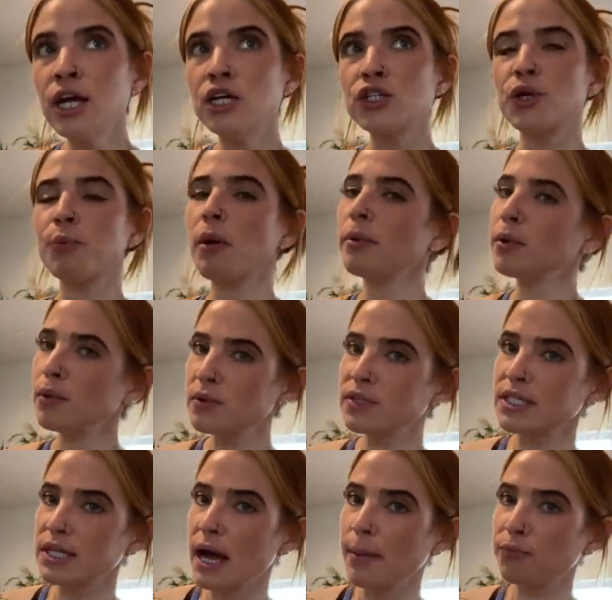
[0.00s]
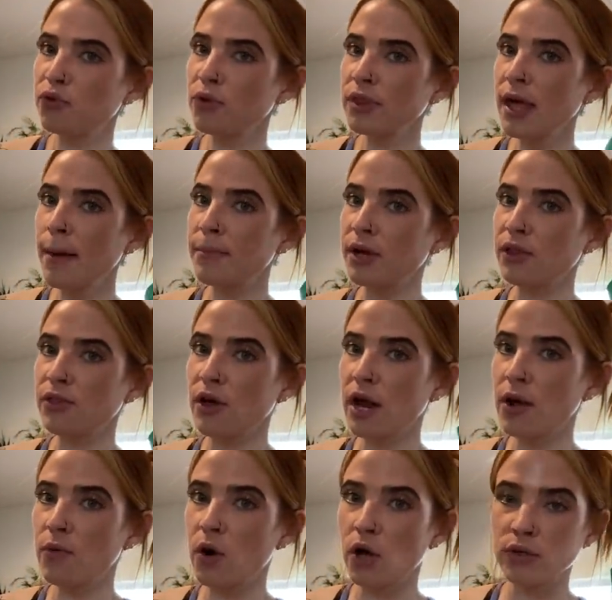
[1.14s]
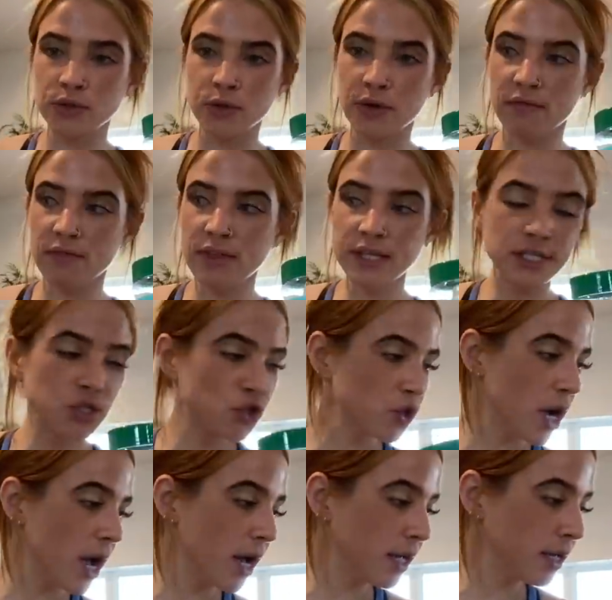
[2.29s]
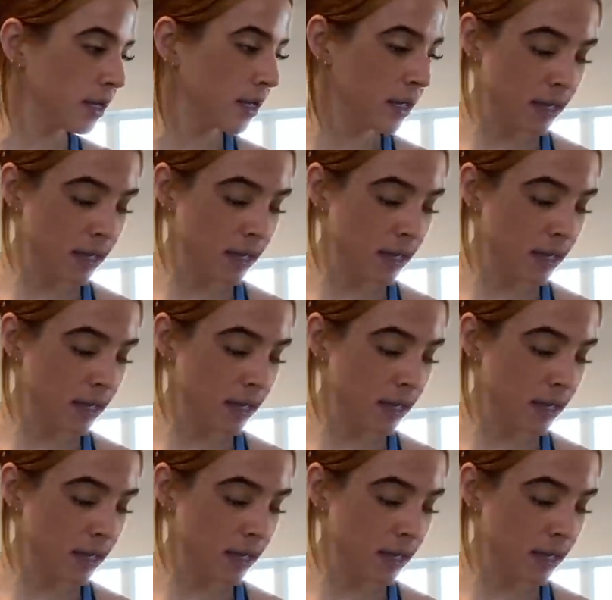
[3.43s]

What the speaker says: so I probably won't stop doing that, but I thought I would also give this a try.